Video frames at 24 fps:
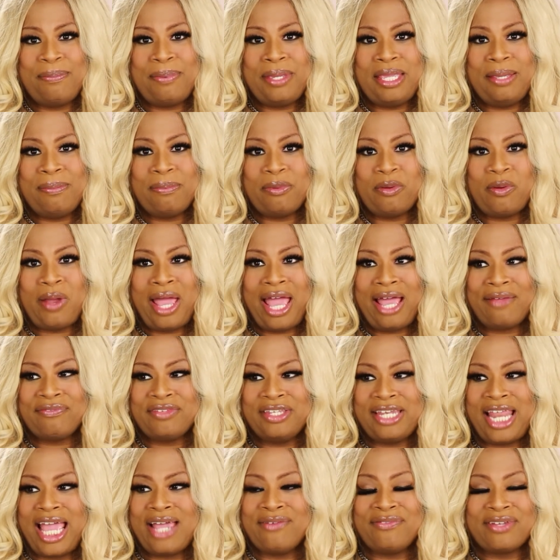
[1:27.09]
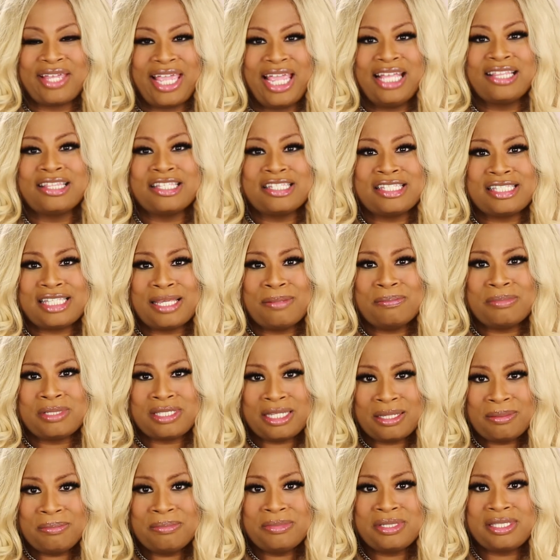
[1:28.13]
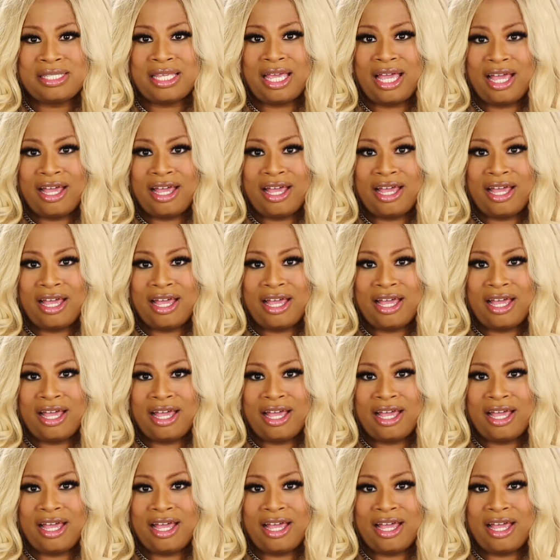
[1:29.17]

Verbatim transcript: people have to navigate the symptoms